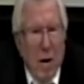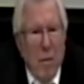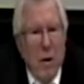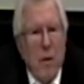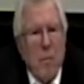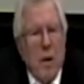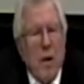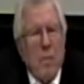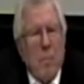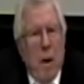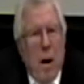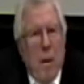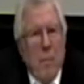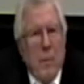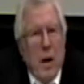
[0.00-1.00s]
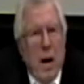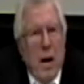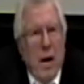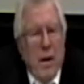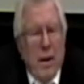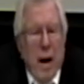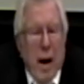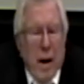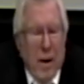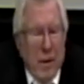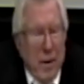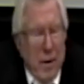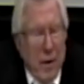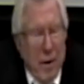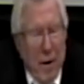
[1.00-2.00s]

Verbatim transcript: which was bombed day and night.